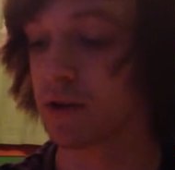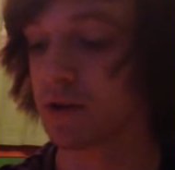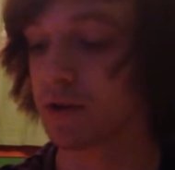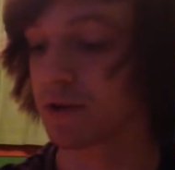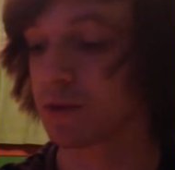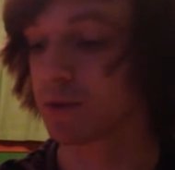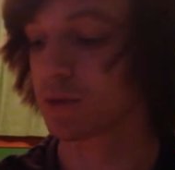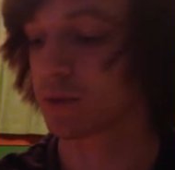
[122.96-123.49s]

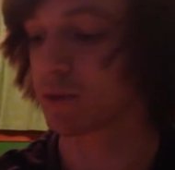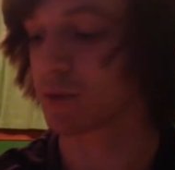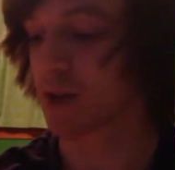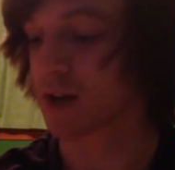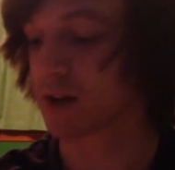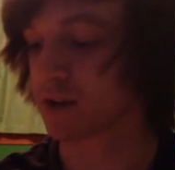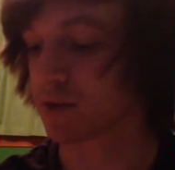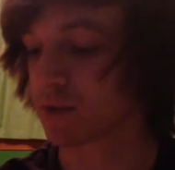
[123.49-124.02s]
this was a
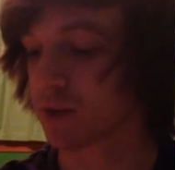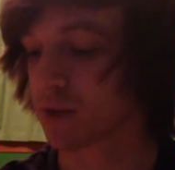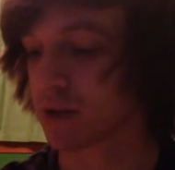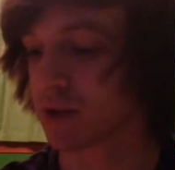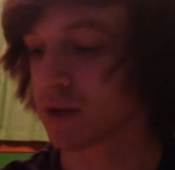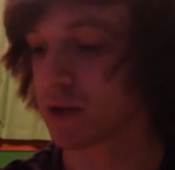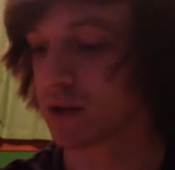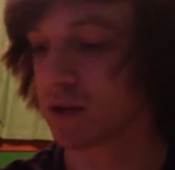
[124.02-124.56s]
practice one I
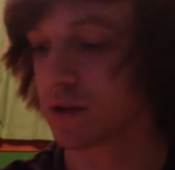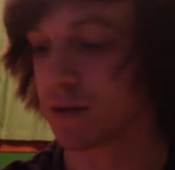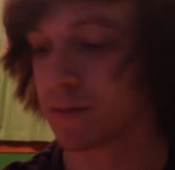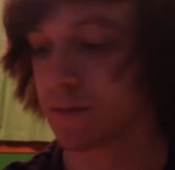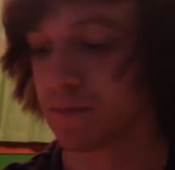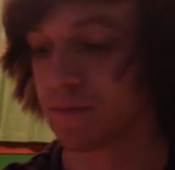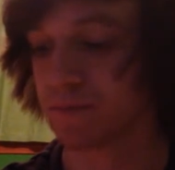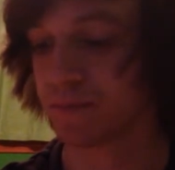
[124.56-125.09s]
did,
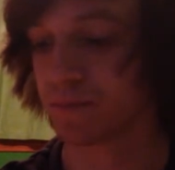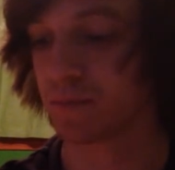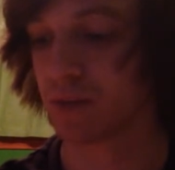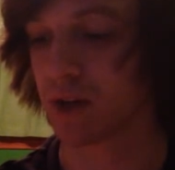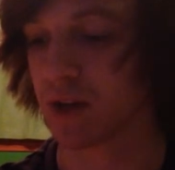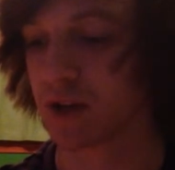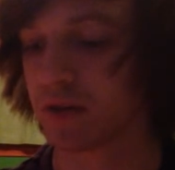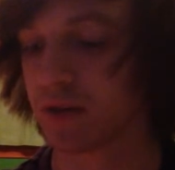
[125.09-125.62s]

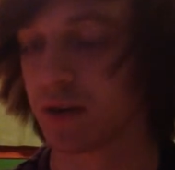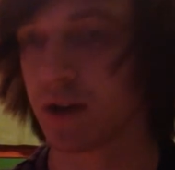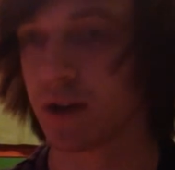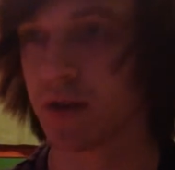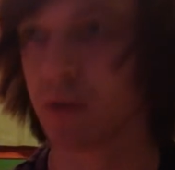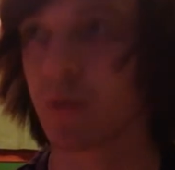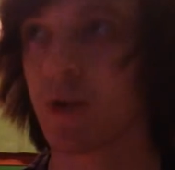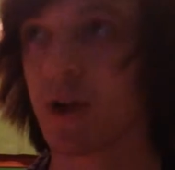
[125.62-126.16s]
and I
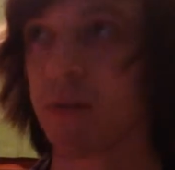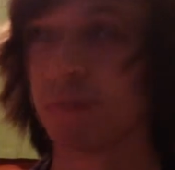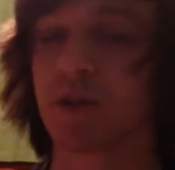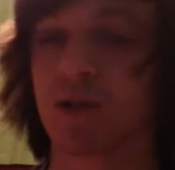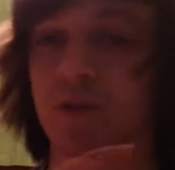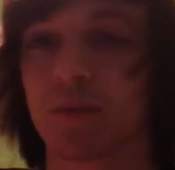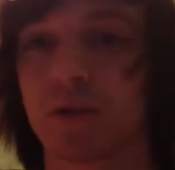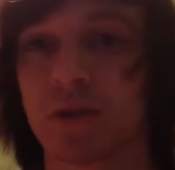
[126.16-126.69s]
wrapped it
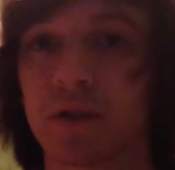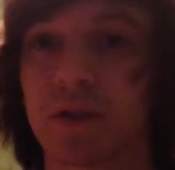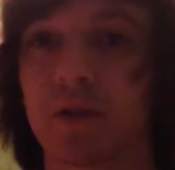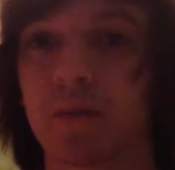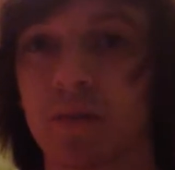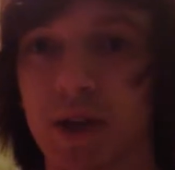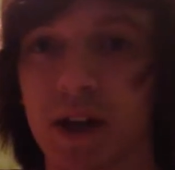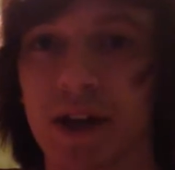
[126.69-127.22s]
up in
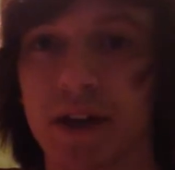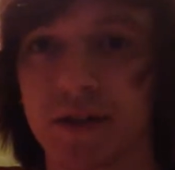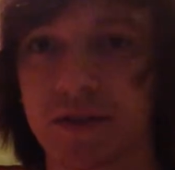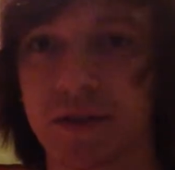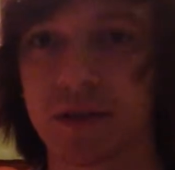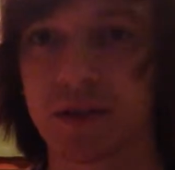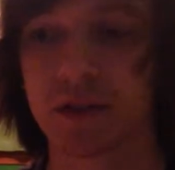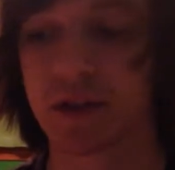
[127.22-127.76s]

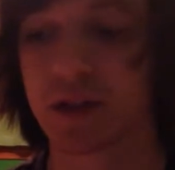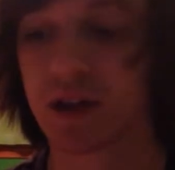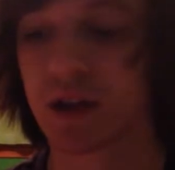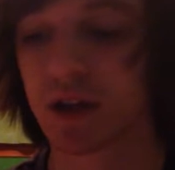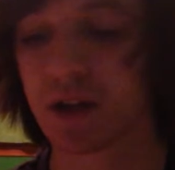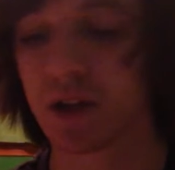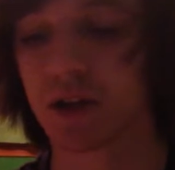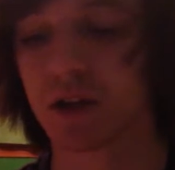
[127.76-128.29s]
plastic,
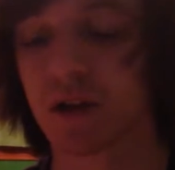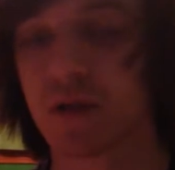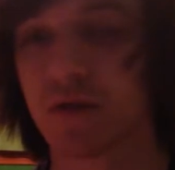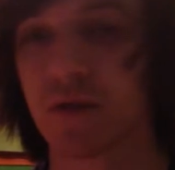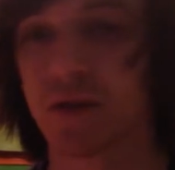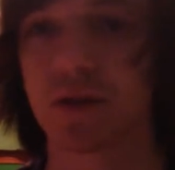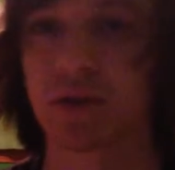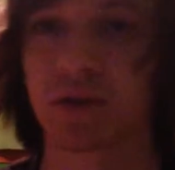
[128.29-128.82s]

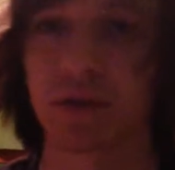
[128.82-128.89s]
covered it in